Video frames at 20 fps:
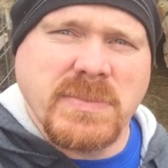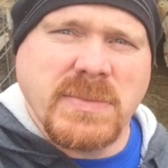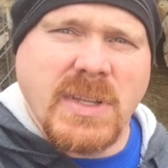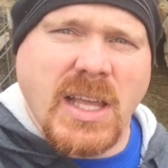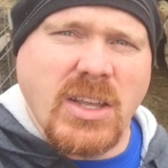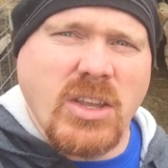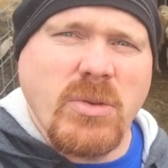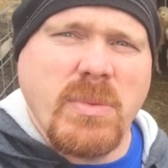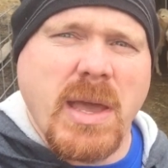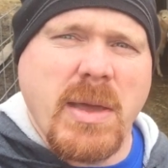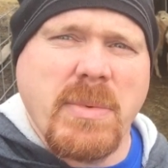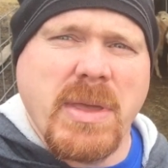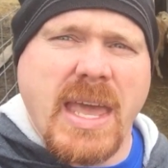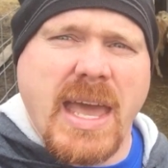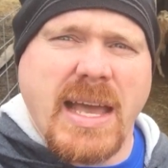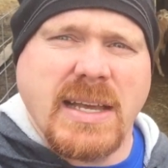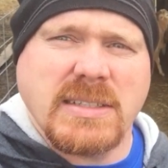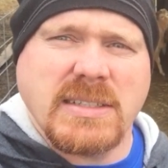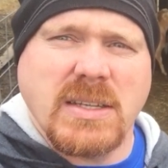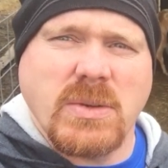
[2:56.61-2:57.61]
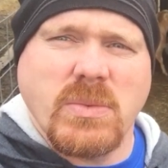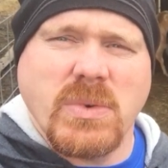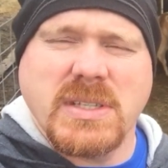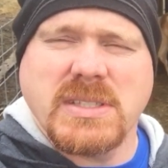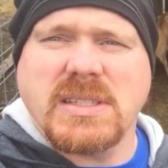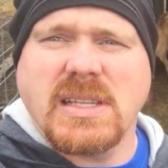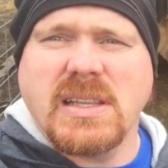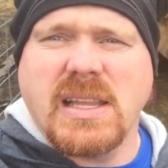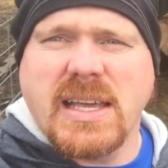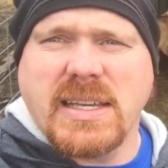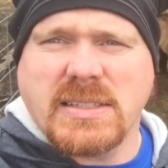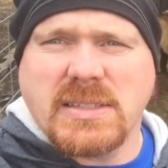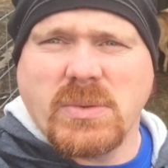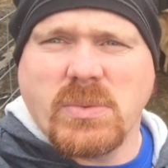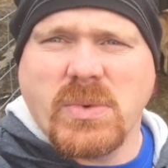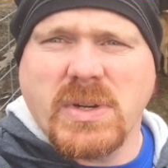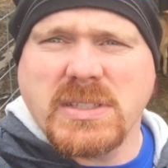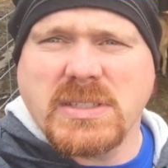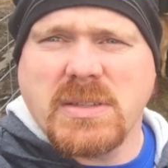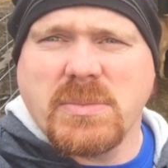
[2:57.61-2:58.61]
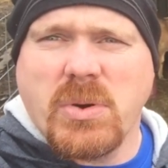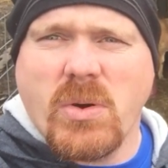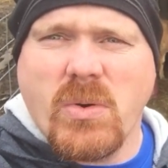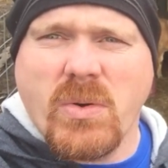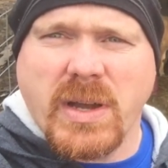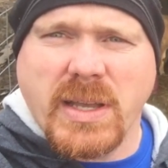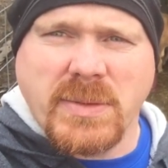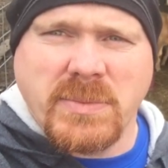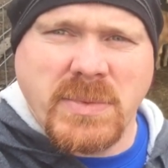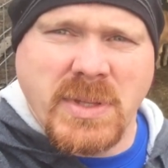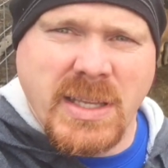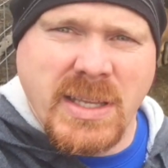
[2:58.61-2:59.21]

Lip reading: Now you may be asking, what's the lesson? What's the point?